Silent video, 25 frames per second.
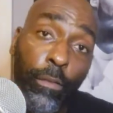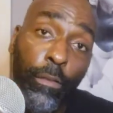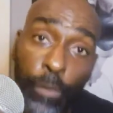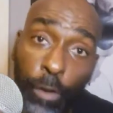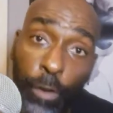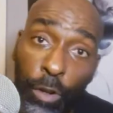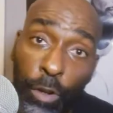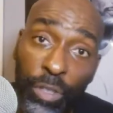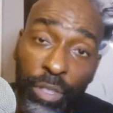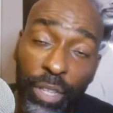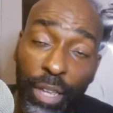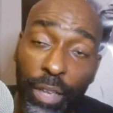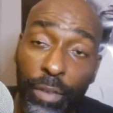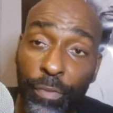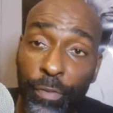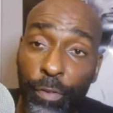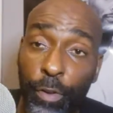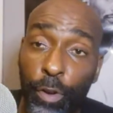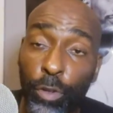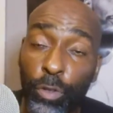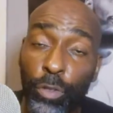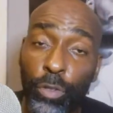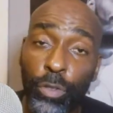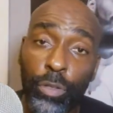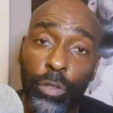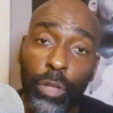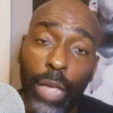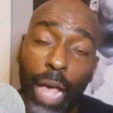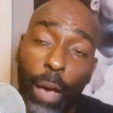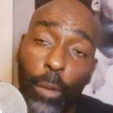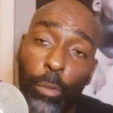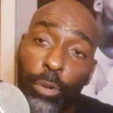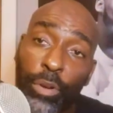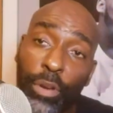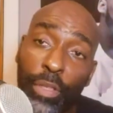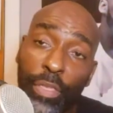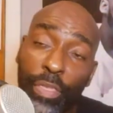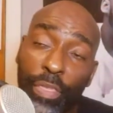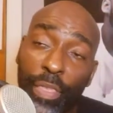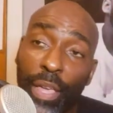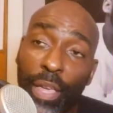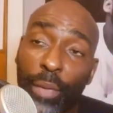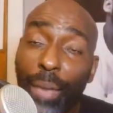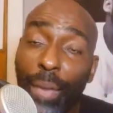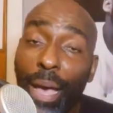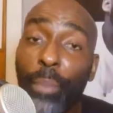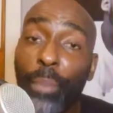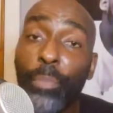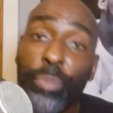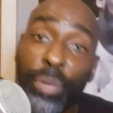First thing first, I want to
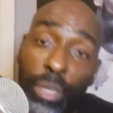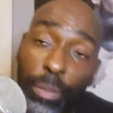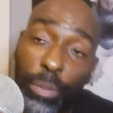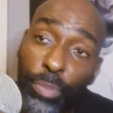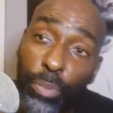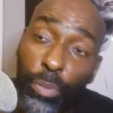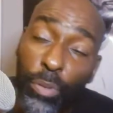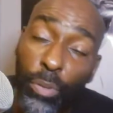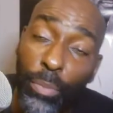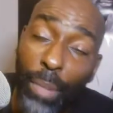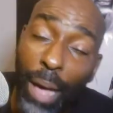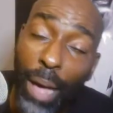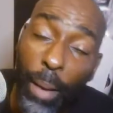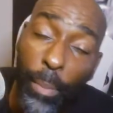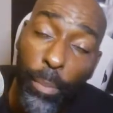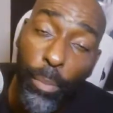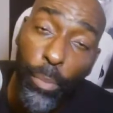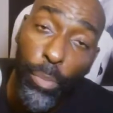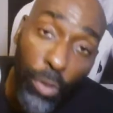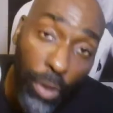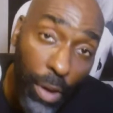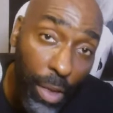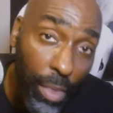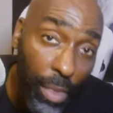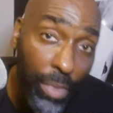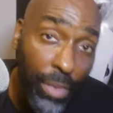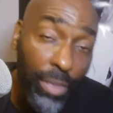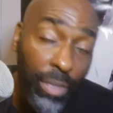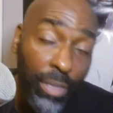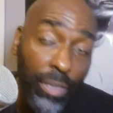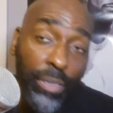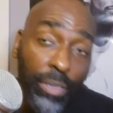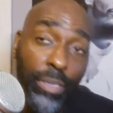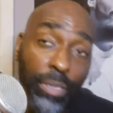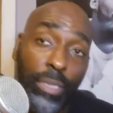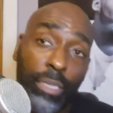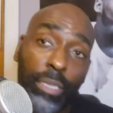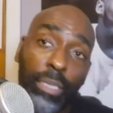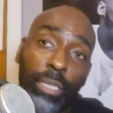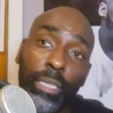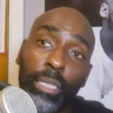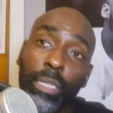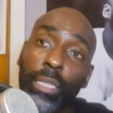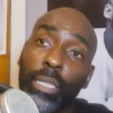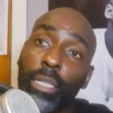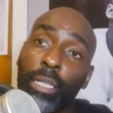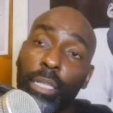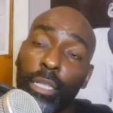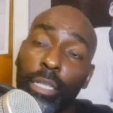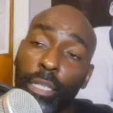thank my people, my brothers
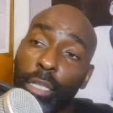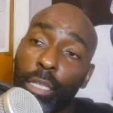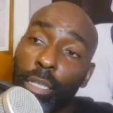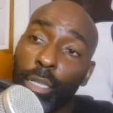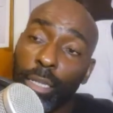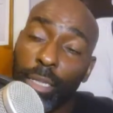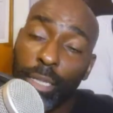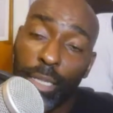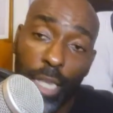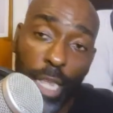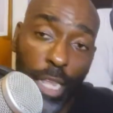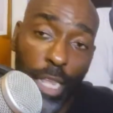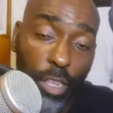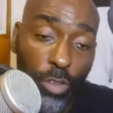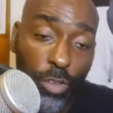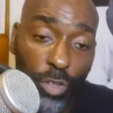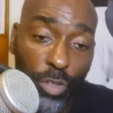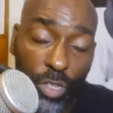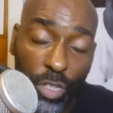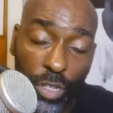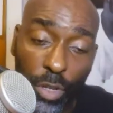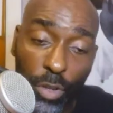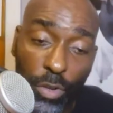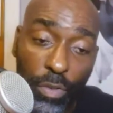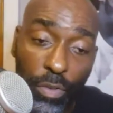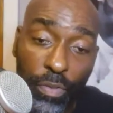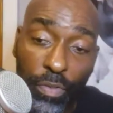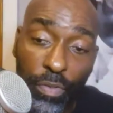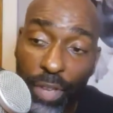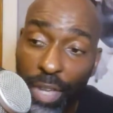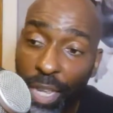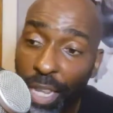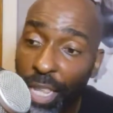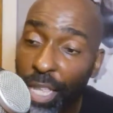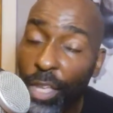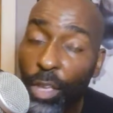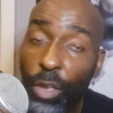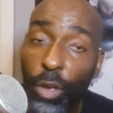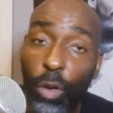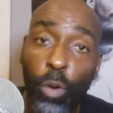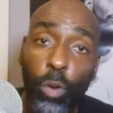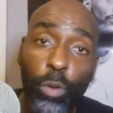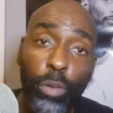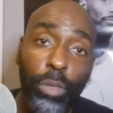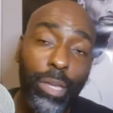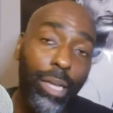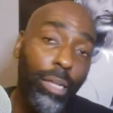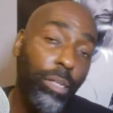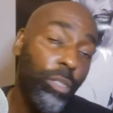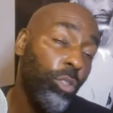that you see on the
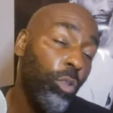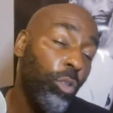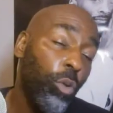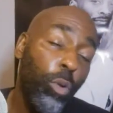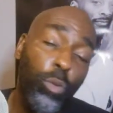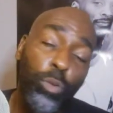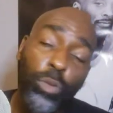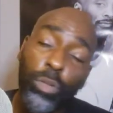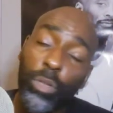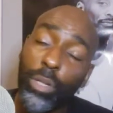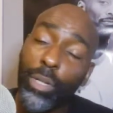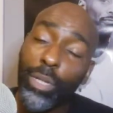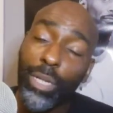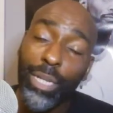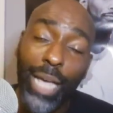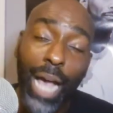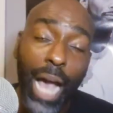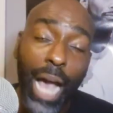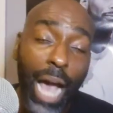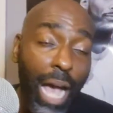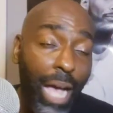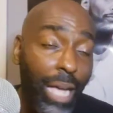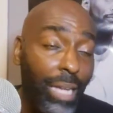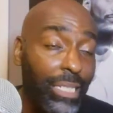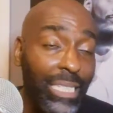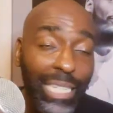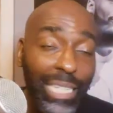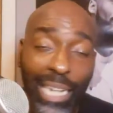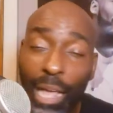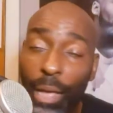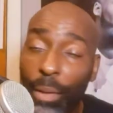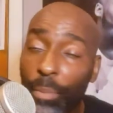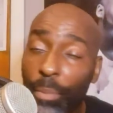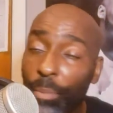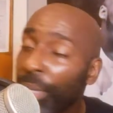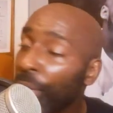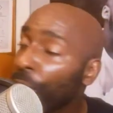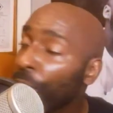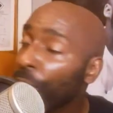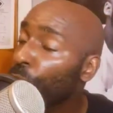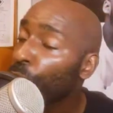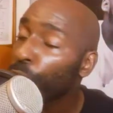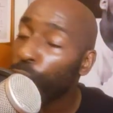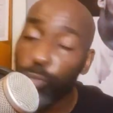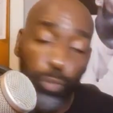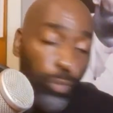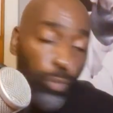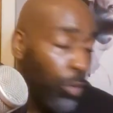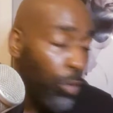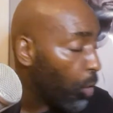video, that those are the guys that I've been
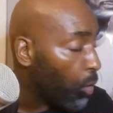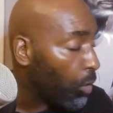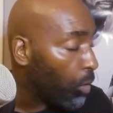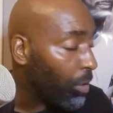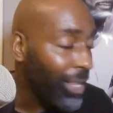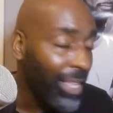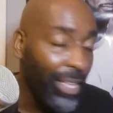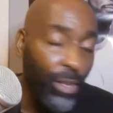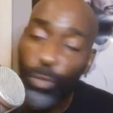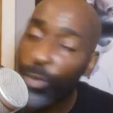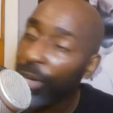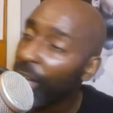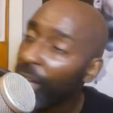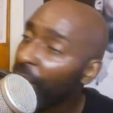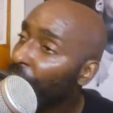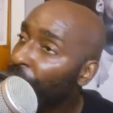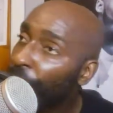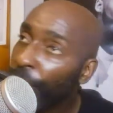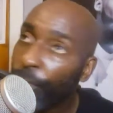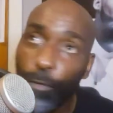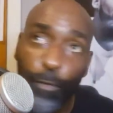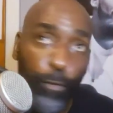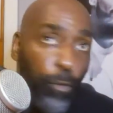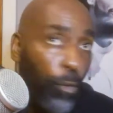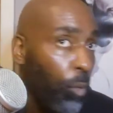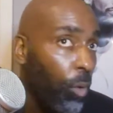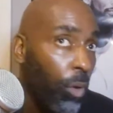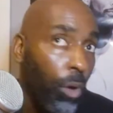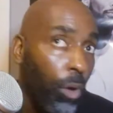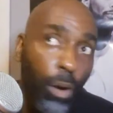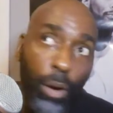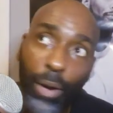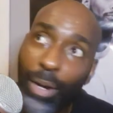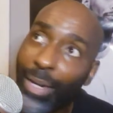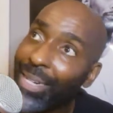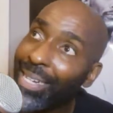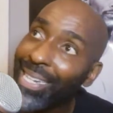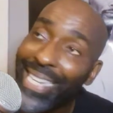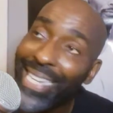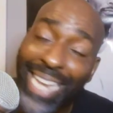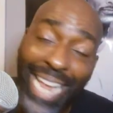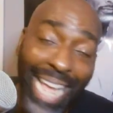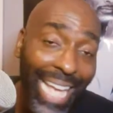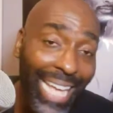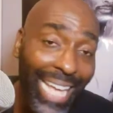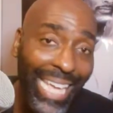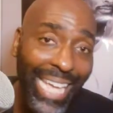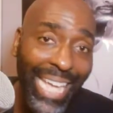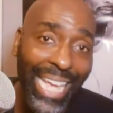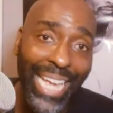rolling with for
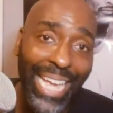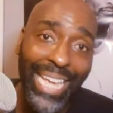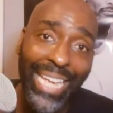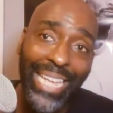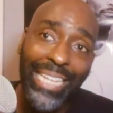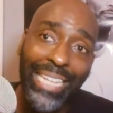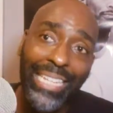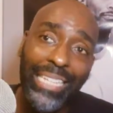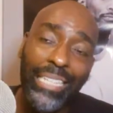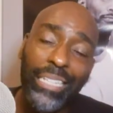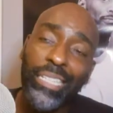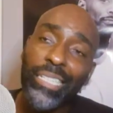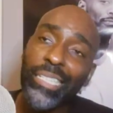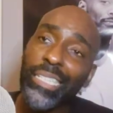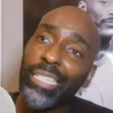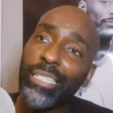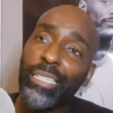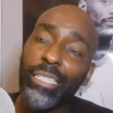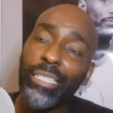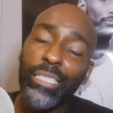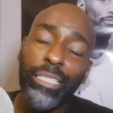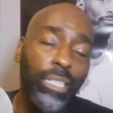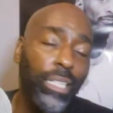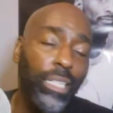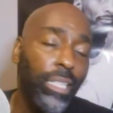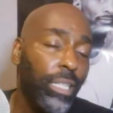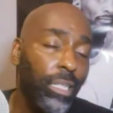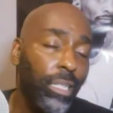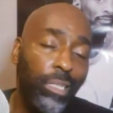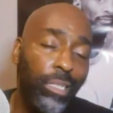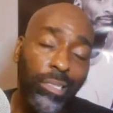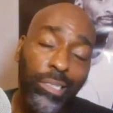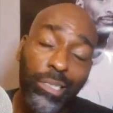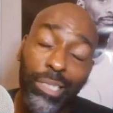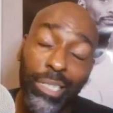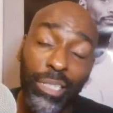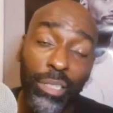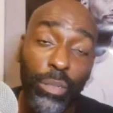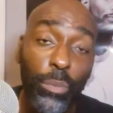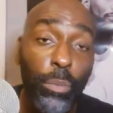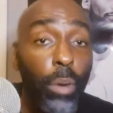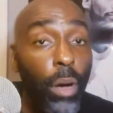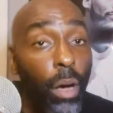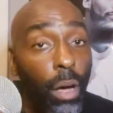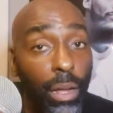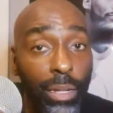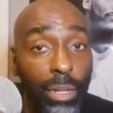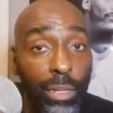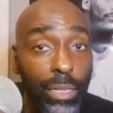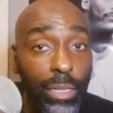decades and still
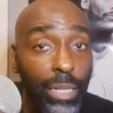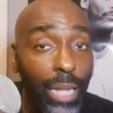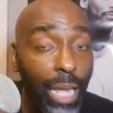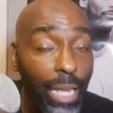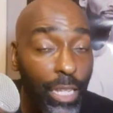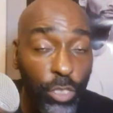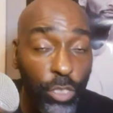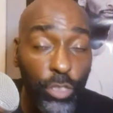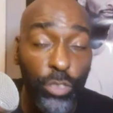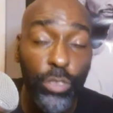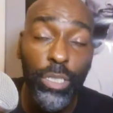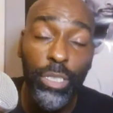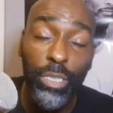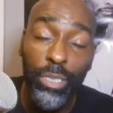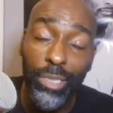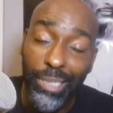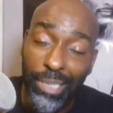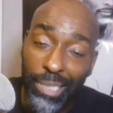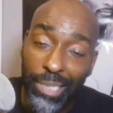balling, as you can